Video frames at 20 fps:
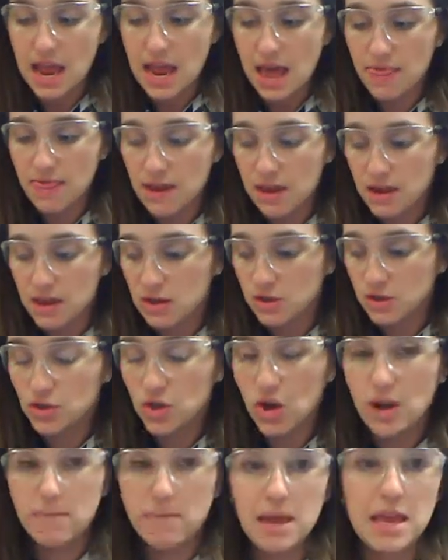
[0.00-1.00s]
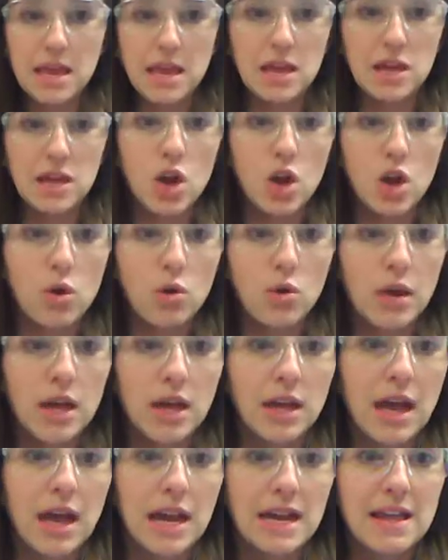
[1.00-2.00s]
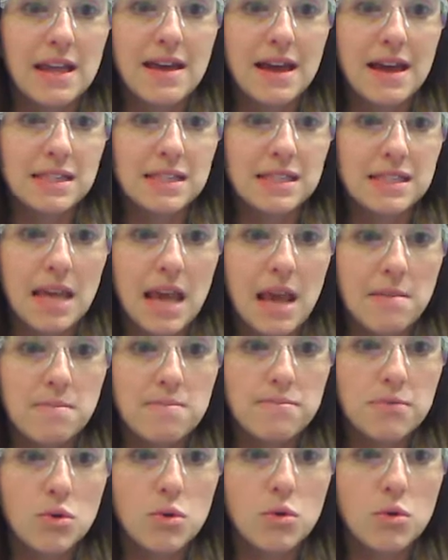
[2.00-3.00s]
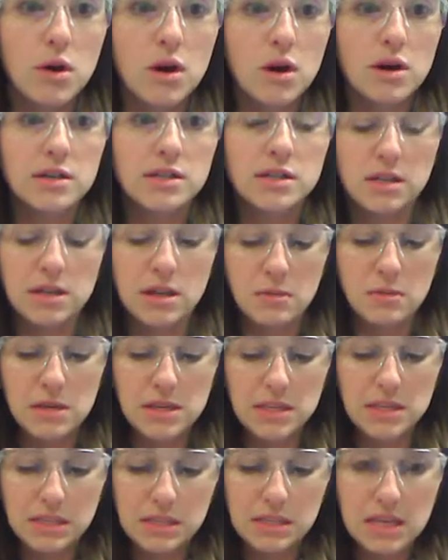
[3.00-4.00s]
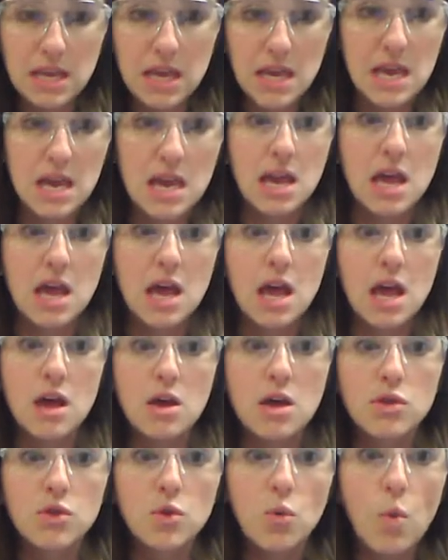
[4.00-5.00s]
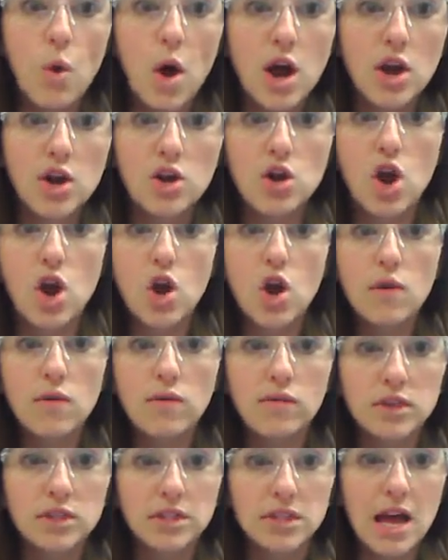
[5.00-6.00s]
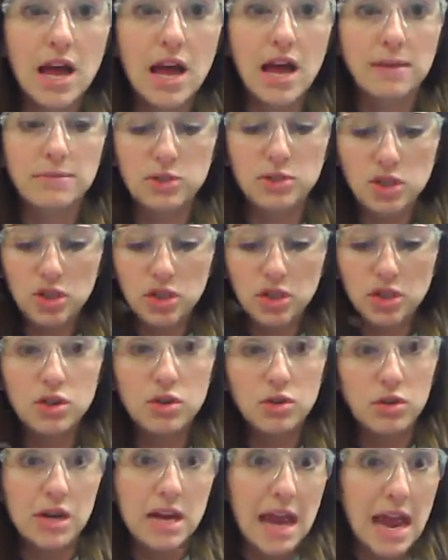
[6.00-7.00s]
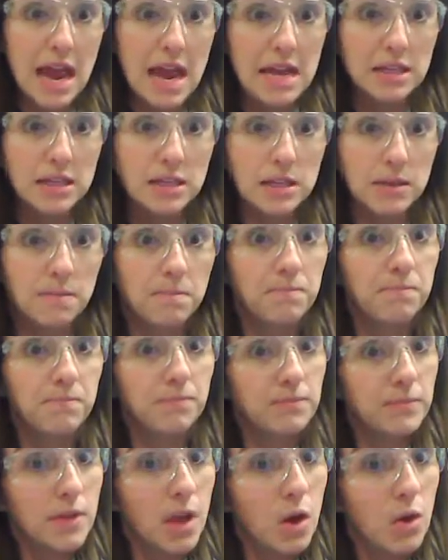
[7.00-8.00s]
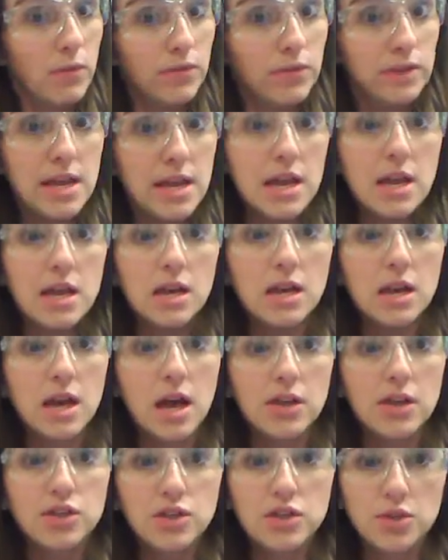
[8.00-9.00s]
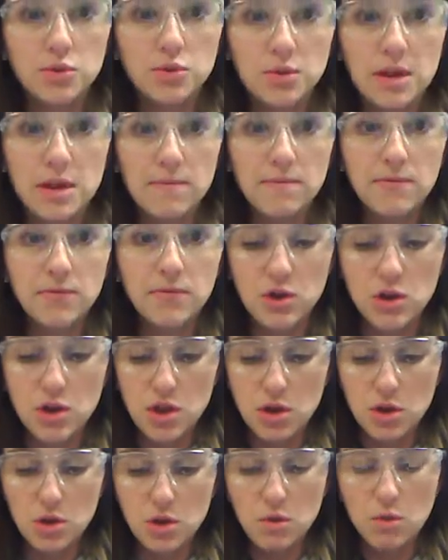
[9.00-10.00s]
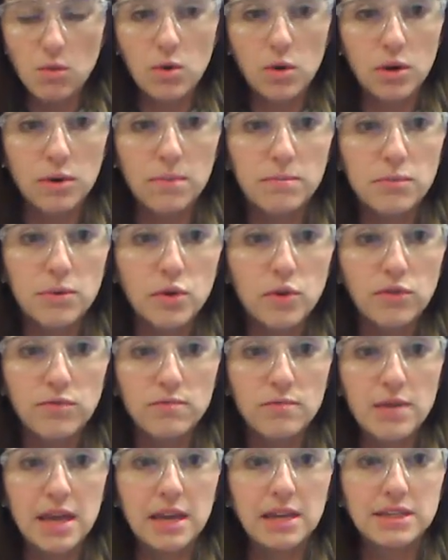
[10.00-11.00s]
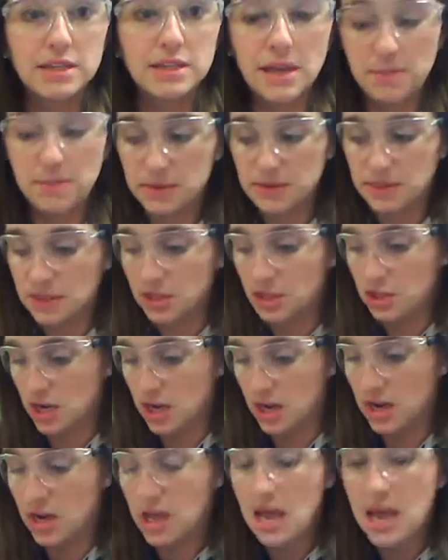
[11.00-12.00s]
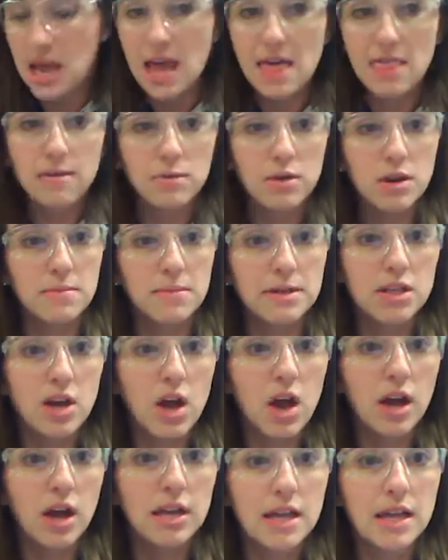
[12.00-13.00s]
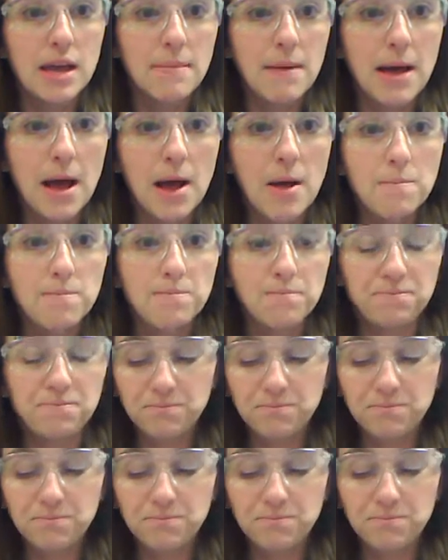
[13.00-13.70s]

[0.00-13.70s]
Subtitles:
and then try to make it go kind of in that same pour so that we see the water over time should create, hopefully, a stream for you or movement, deposition. And then we're going to be talking about